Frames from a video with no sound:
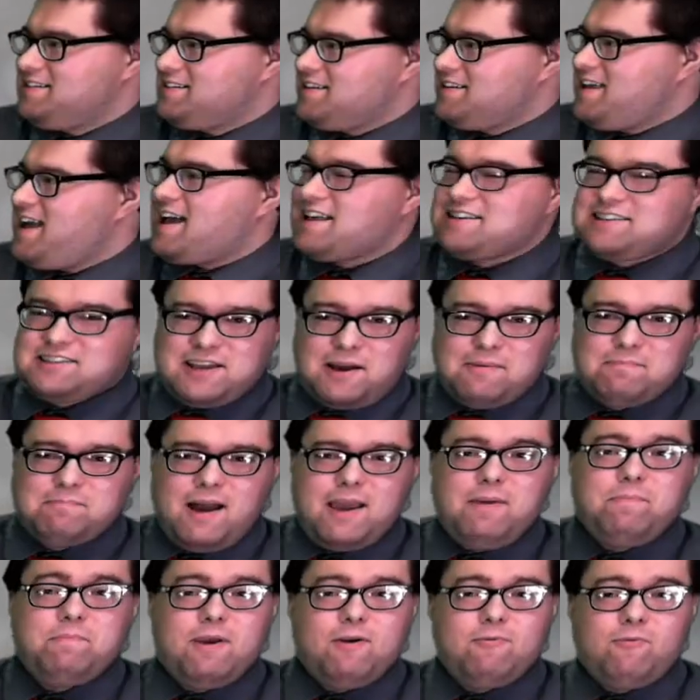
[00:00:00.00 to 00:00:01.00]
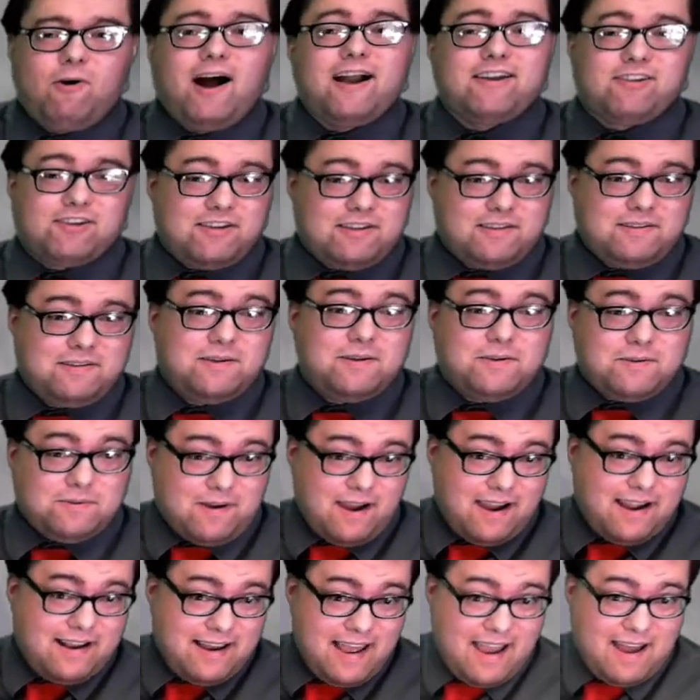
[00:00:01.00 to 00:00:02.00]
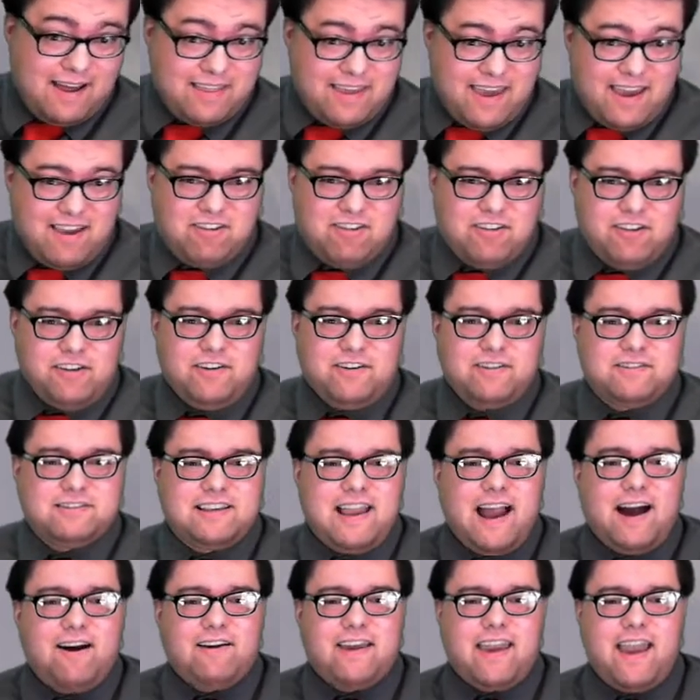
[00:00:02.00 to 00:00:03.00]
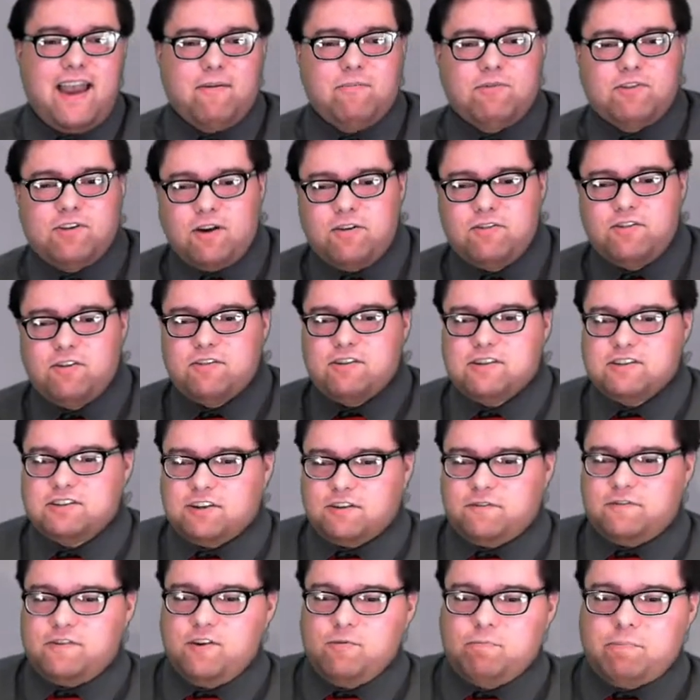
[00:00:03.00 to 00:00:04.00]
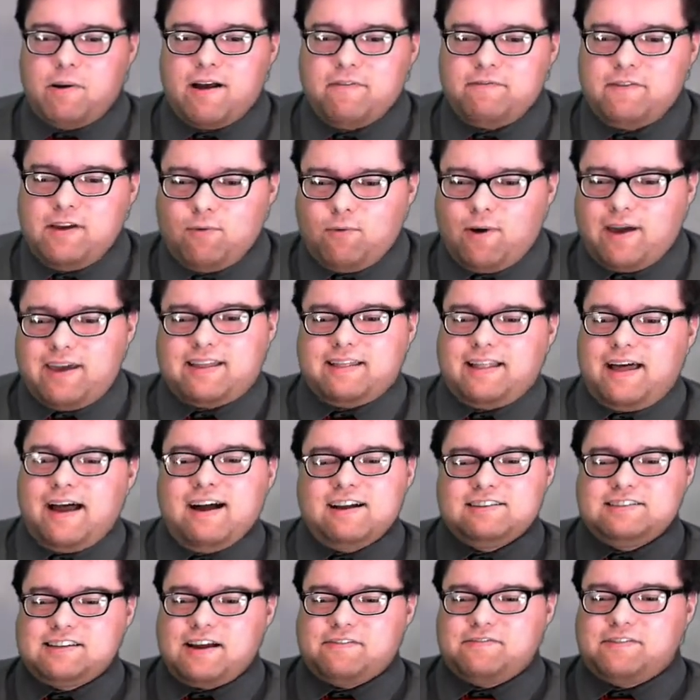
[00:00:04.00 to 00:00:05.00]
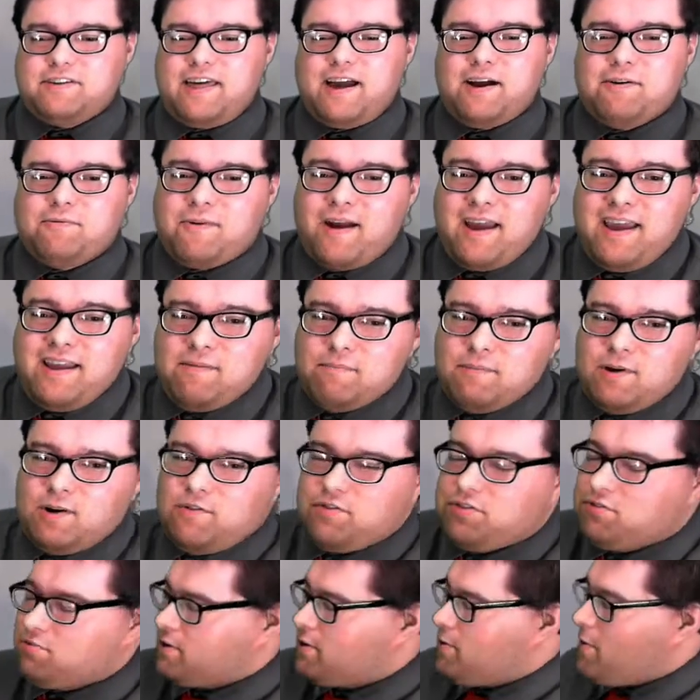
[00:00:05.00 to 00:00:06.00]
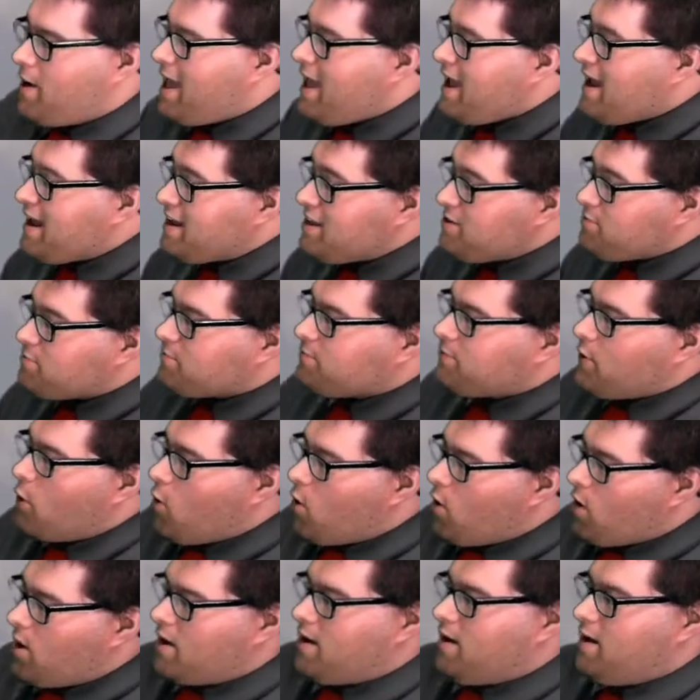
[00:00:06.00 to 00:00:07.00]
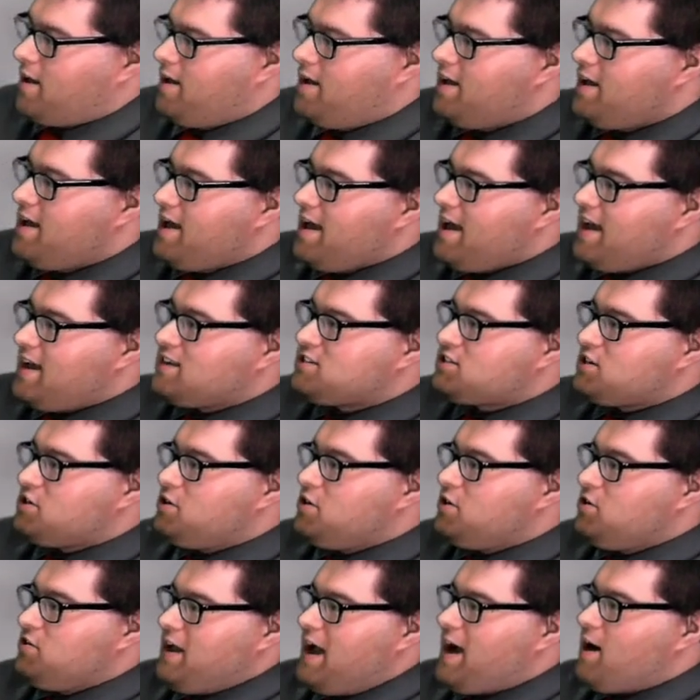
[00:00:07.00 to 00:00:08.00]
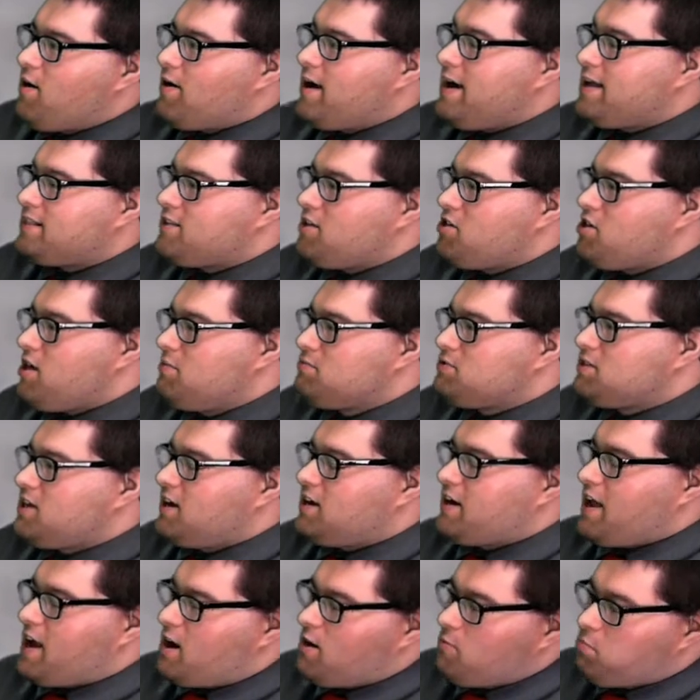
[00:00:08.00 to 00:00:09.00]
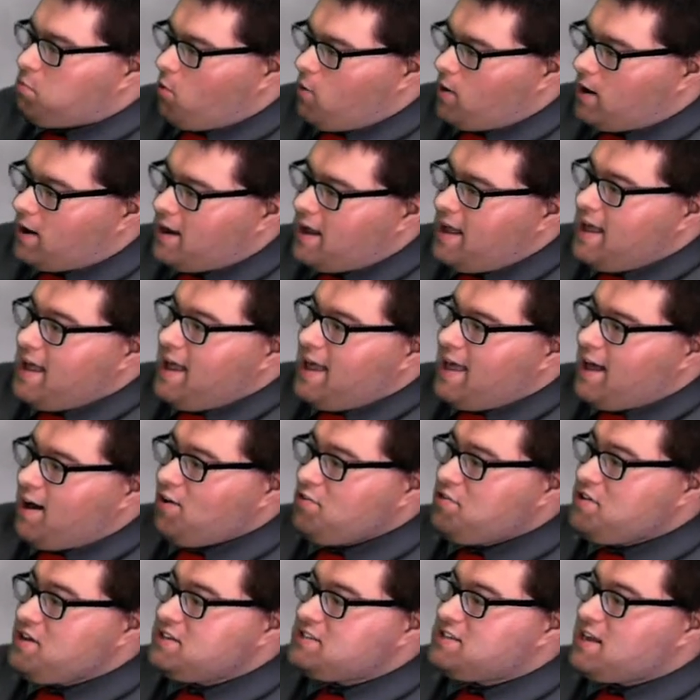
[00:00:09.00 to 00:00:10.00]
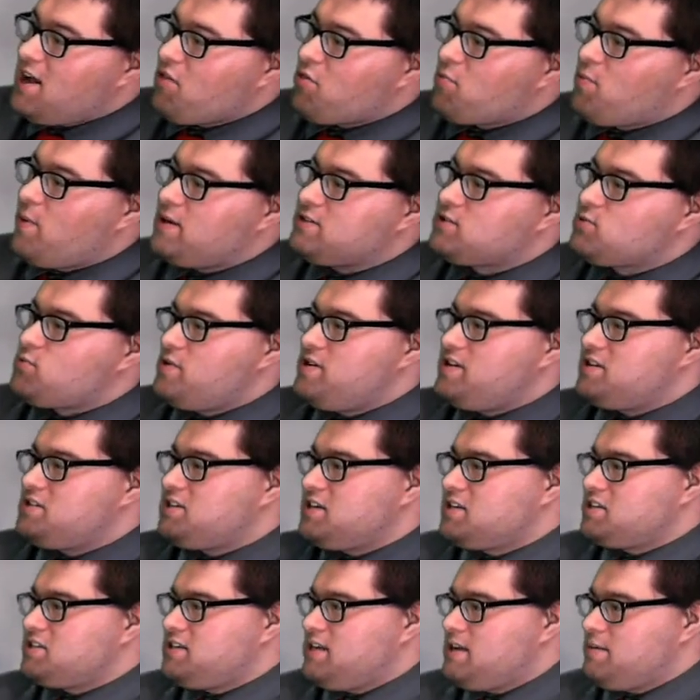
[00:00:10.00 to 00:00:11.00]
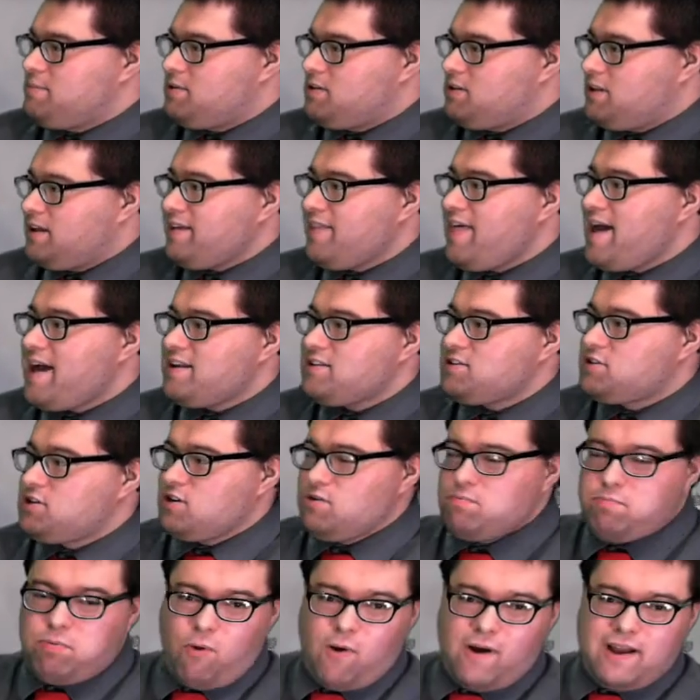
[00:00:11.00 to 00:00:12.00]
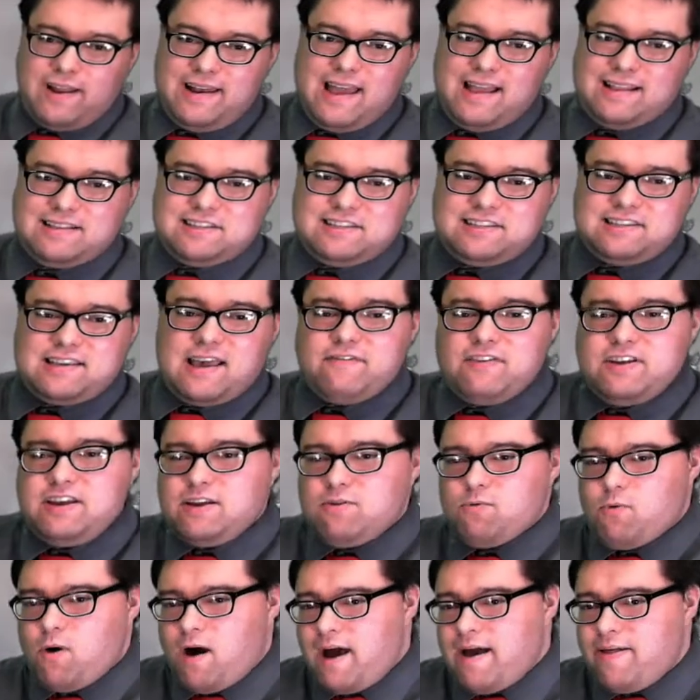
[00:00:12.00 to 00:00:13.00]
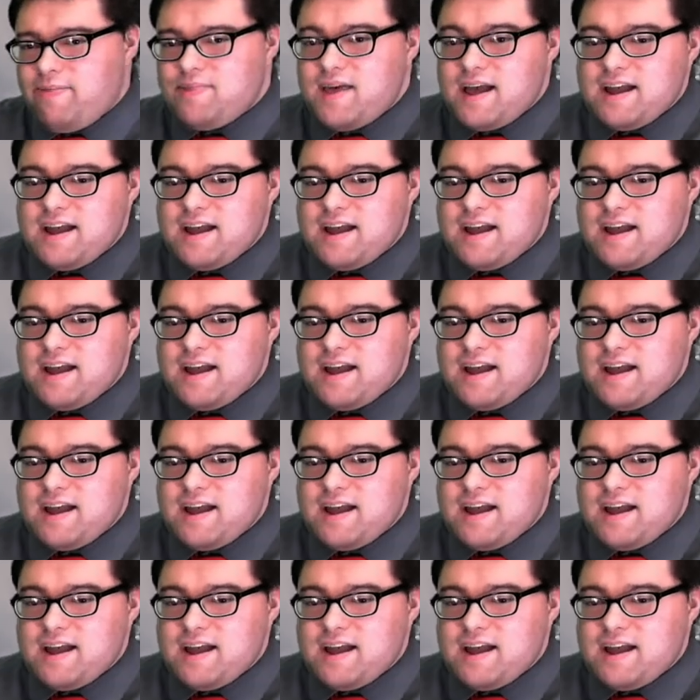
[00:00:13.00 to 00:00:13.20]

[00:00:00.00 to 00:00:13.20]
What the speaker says: Yeah, some might be watching right now. The HD News Now cam shows you just a few puffy white clouds after that rain moved through. 84 as a noon hour at the Jamestown Airport. Healthy southwest wind to 16, but look at that dew point at 71.